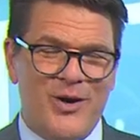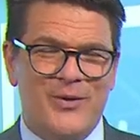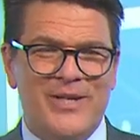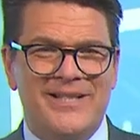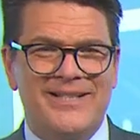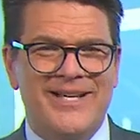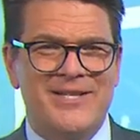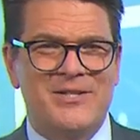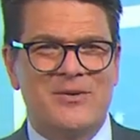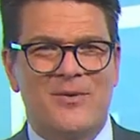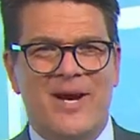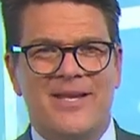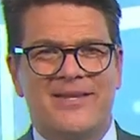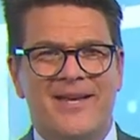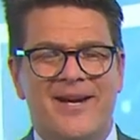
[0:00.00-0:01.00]
code, it'll get
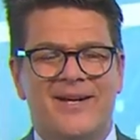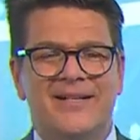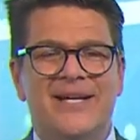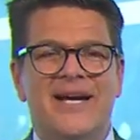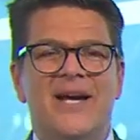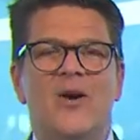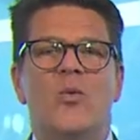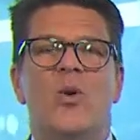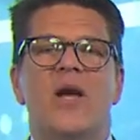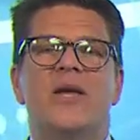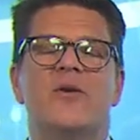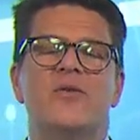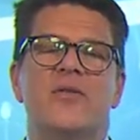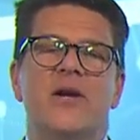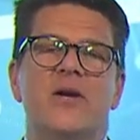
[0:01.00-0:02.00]
you right there.
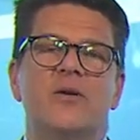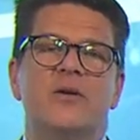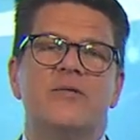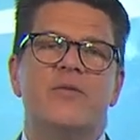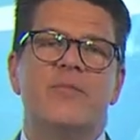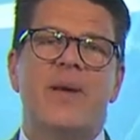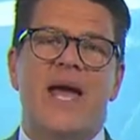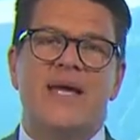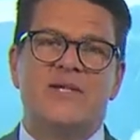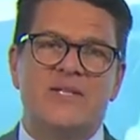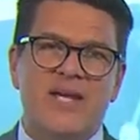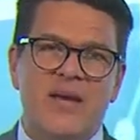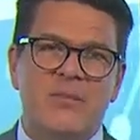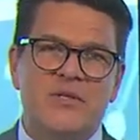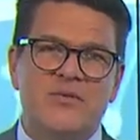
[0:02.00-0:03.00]
While you're there, look for
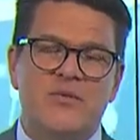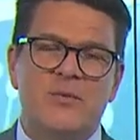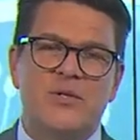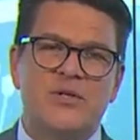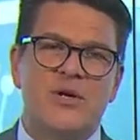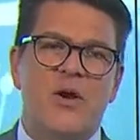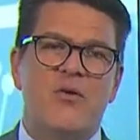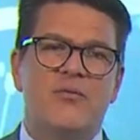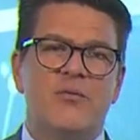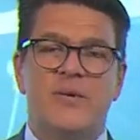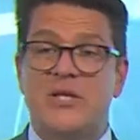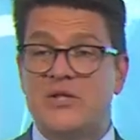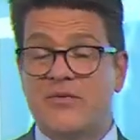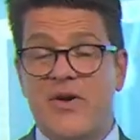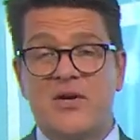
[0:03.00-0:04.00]
past segments from the show
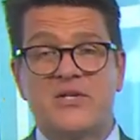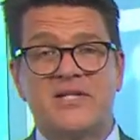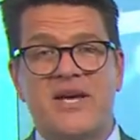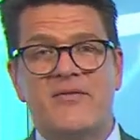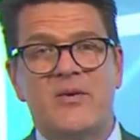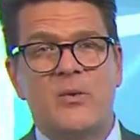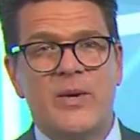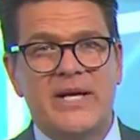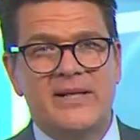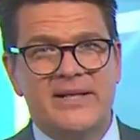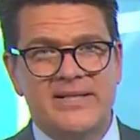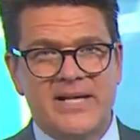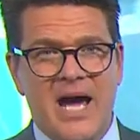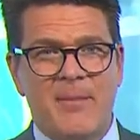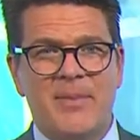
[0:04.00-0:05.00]
from each of our 7
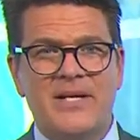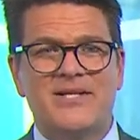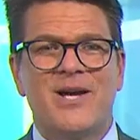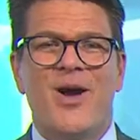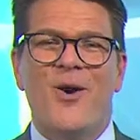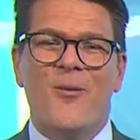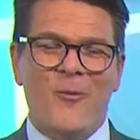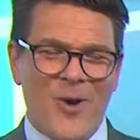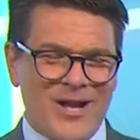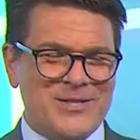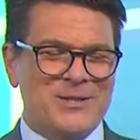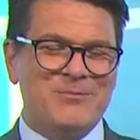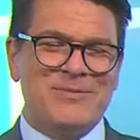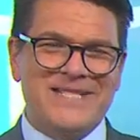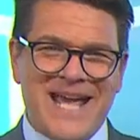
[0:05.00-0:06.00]
weekly topics.
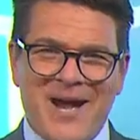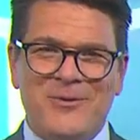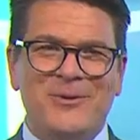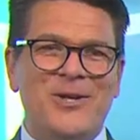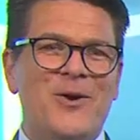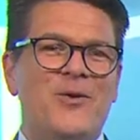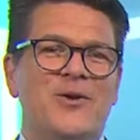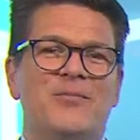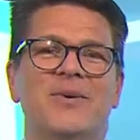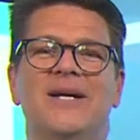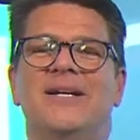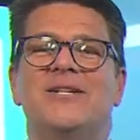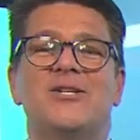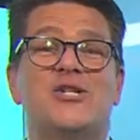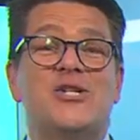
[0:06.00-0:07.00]
Watch them, download
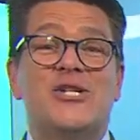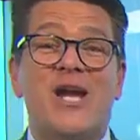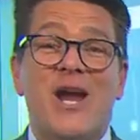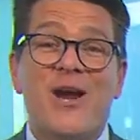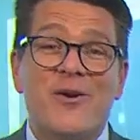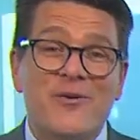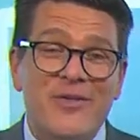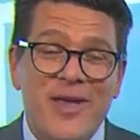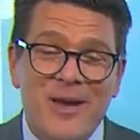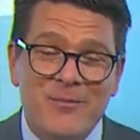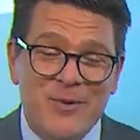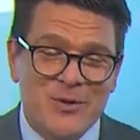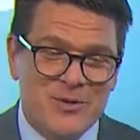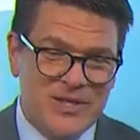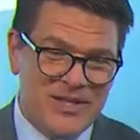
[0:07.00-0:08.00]
them, Share
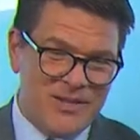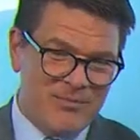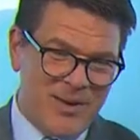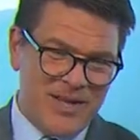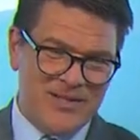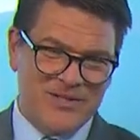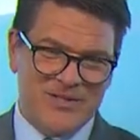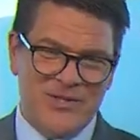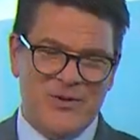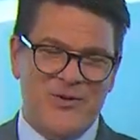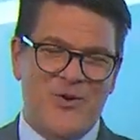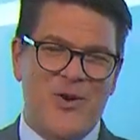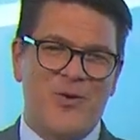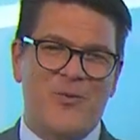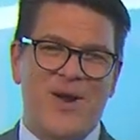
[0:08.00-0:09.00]
them using the buttons that
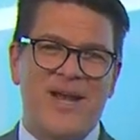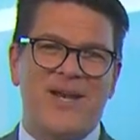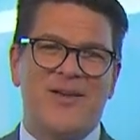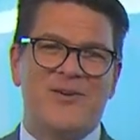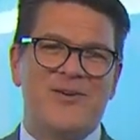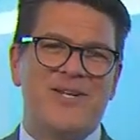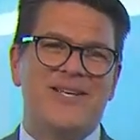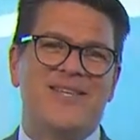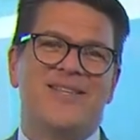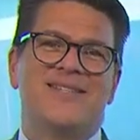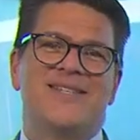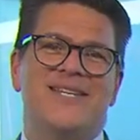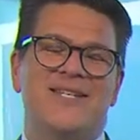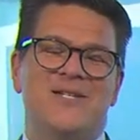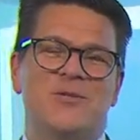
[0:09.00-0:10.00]
are all right underneath
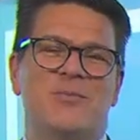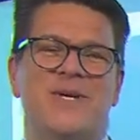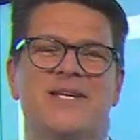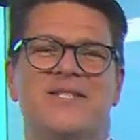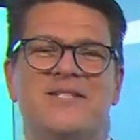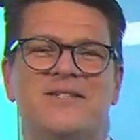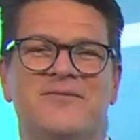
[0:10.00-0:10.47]
each piece